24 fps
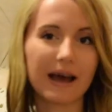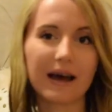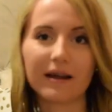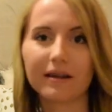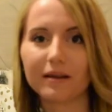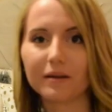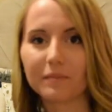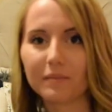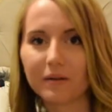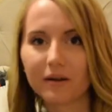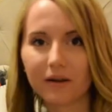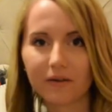out in
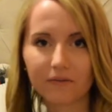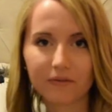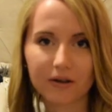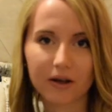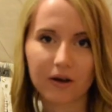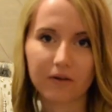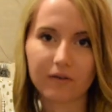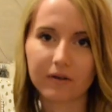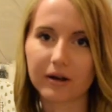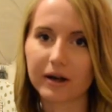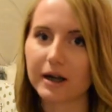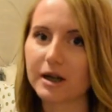the middle of
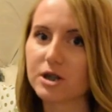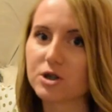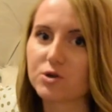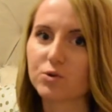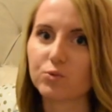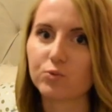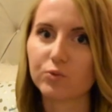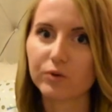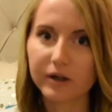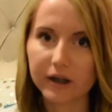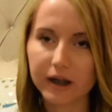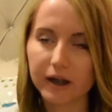nowhere. It's
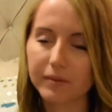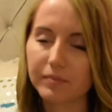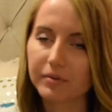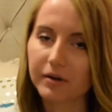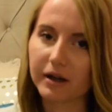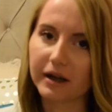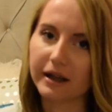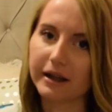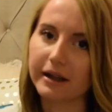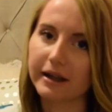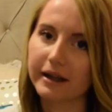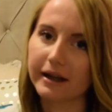really
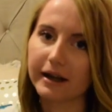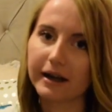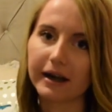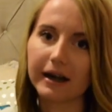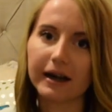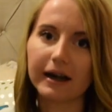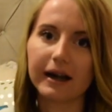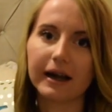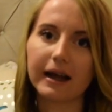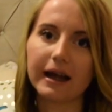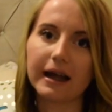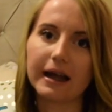pretty
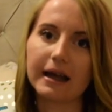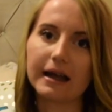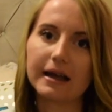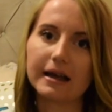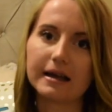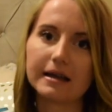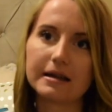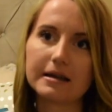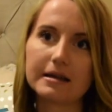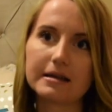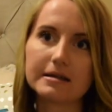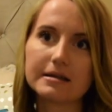there,
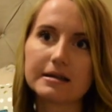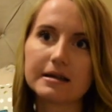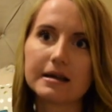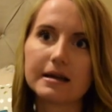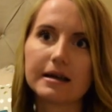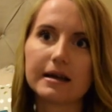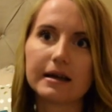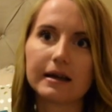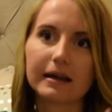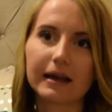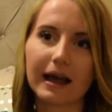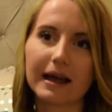and
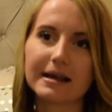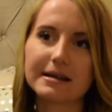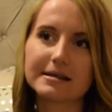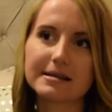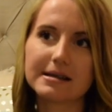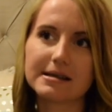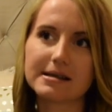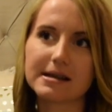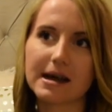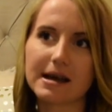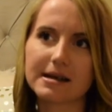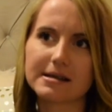
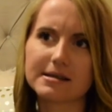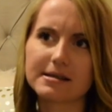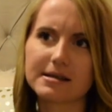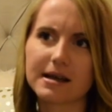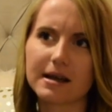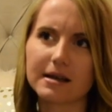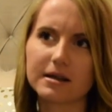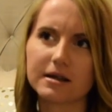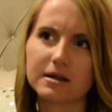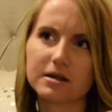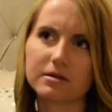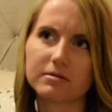Casey
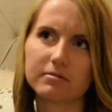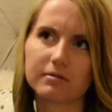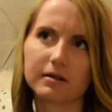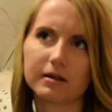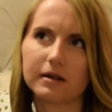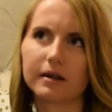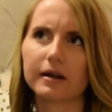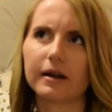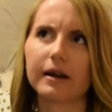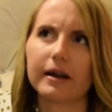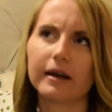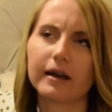Neistat just went
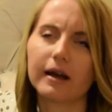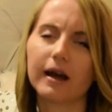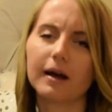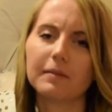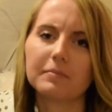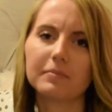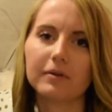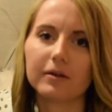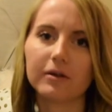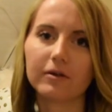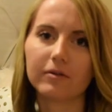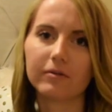there a
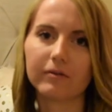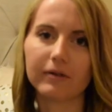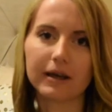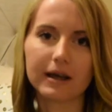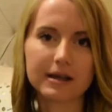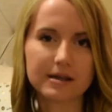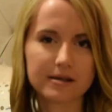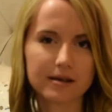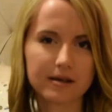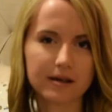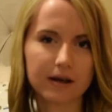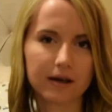couple of
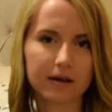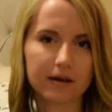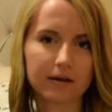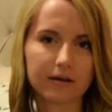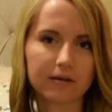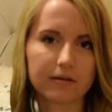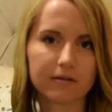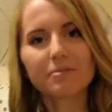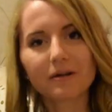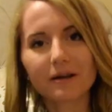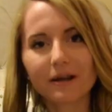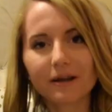weeks
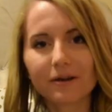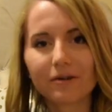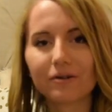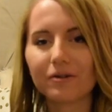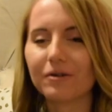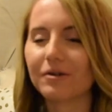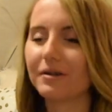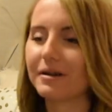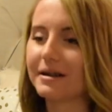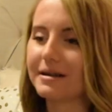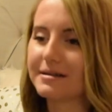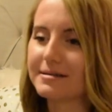ago. Pretty
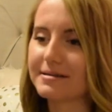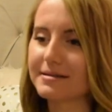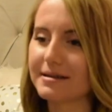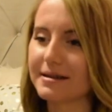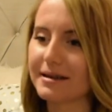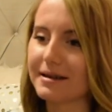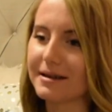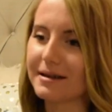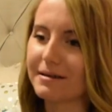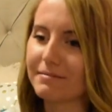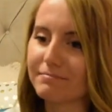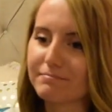cool to
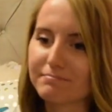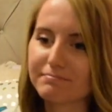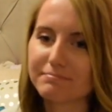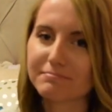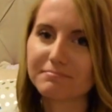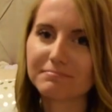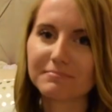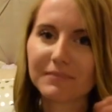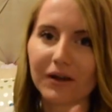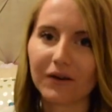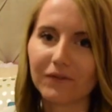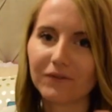see
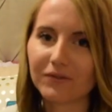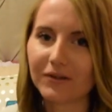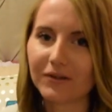a